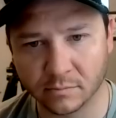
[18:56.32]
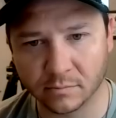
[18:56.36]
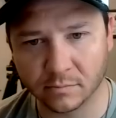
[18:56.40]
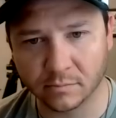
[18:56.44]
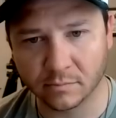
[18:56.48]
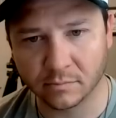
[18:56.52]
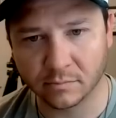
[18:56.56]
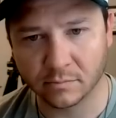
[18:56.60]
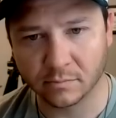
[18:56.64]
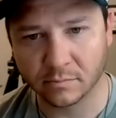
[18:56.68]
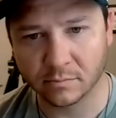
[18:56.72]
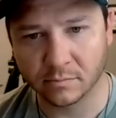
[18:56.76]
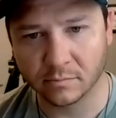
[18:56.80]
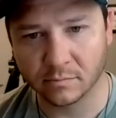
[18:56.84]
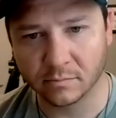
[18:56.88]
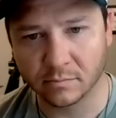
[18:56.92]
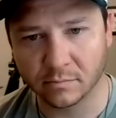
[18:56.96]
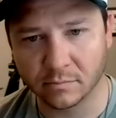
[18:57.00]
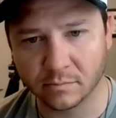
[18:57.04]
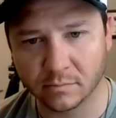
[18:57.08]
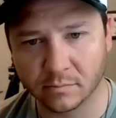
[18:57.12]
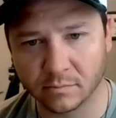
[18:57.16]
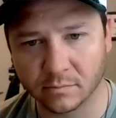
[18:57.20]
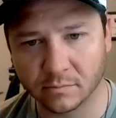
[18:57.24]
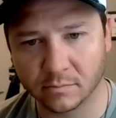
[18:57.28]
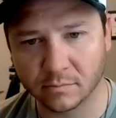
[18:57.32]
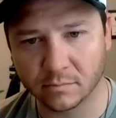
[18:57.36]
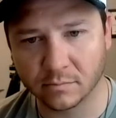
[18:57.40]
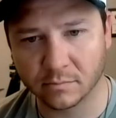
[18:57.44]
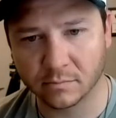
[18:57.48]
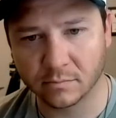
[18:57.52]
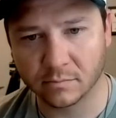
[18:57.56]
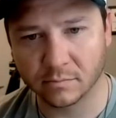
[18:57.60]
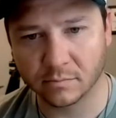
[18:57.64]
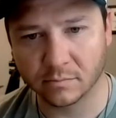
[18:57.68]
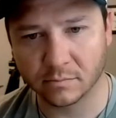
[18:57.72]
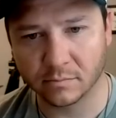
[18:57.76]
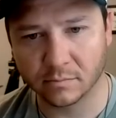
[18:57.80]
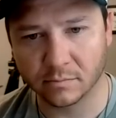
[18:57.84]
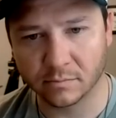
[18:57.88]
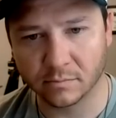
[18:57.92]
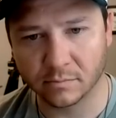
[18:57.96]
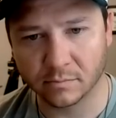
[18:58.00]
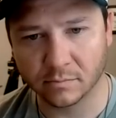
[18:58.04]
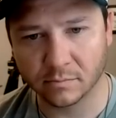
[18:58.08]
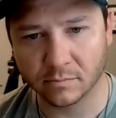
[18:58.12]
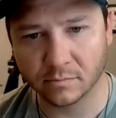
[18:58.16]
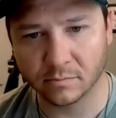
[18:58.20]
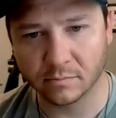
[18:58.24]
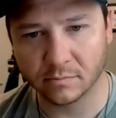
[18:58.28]

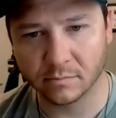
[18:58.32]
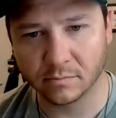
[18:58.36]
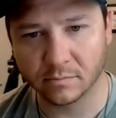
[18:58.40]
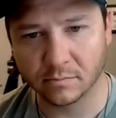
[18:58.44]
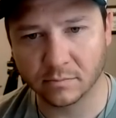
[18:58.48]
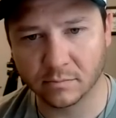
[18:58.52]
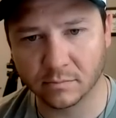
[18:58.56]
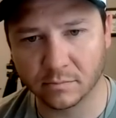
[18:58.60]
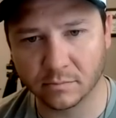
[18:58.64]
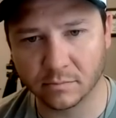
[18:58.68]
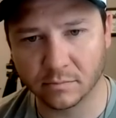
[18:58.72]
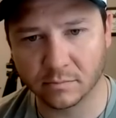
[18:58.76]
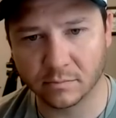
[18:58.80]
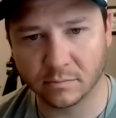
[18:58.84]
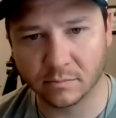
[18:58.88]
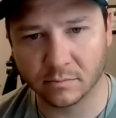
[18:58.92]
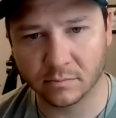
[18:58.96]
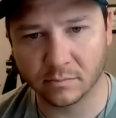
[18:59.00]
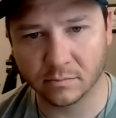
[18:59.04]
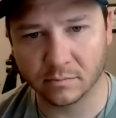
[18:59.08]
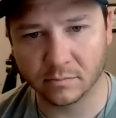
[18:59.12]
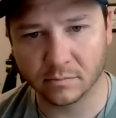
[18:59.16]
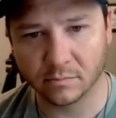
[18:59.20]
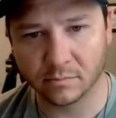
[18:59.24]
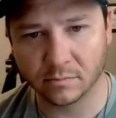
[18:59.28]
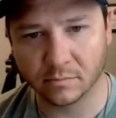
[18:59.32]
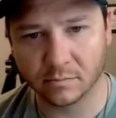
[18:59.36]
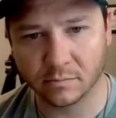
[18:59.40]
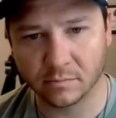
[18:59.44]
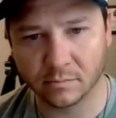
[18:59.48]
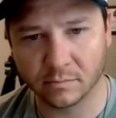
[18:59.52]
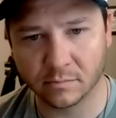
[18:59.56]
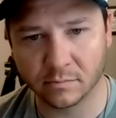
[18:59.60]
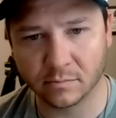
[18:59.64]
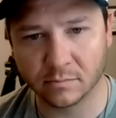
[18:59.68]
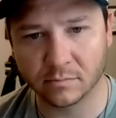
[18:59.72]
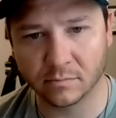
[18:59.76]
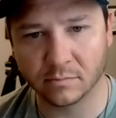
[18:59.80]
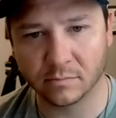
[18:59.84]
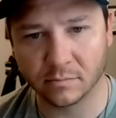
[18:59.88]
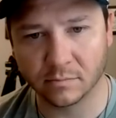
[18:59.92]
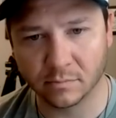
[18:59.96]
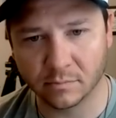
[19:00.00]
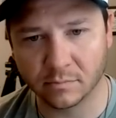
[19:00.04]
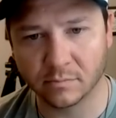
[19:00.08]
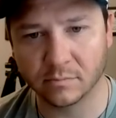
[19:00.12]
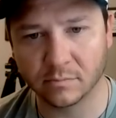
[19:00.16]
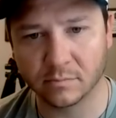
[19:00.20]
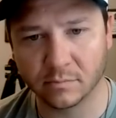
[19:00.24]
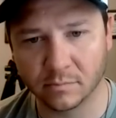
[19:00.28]

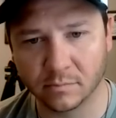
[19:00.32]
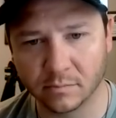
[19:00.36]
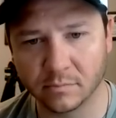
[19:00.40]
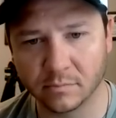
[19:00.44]
The person shown says nothing.